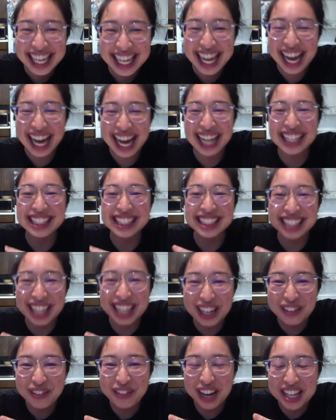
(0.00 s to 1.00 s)

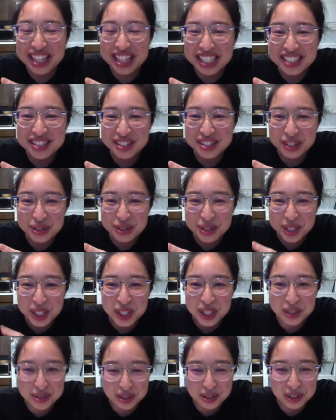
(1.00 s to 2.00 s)
I think Suzy
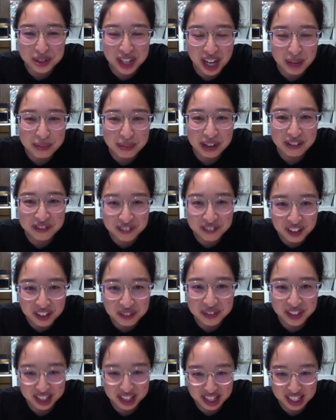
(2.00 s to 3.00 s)
Q's are now my
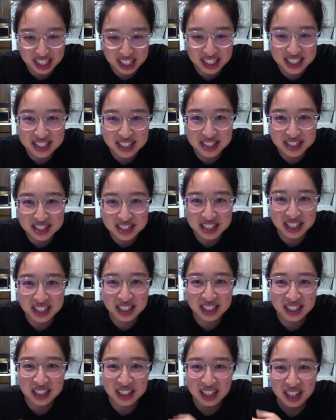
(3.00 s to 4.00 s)
favorite thing to
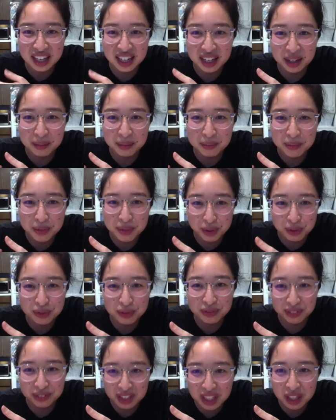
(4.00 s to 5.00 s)
see through
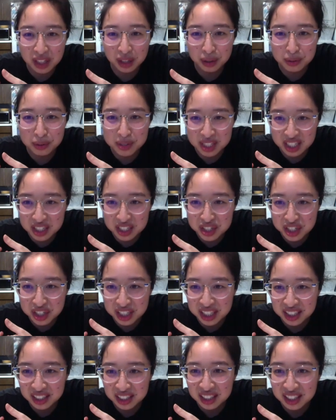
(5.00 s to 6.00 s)
video teaching.
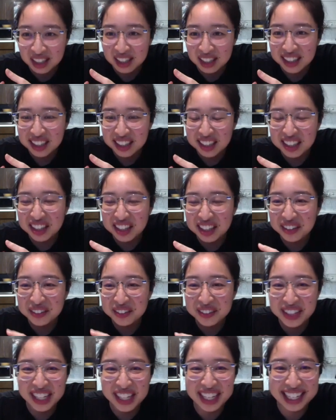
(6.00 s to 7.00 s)
You know,
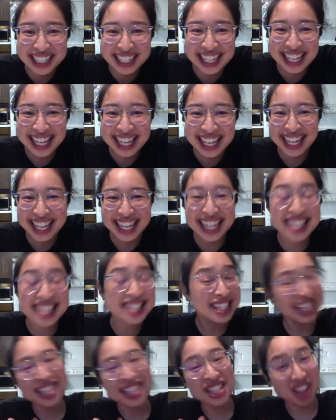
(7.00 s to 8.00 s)
like it's
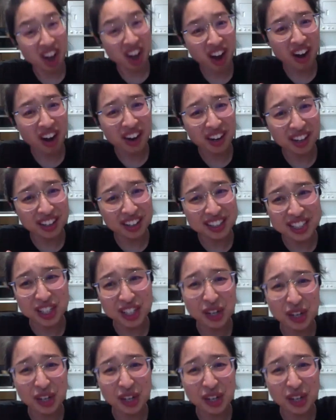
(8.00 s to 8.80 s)
hard to go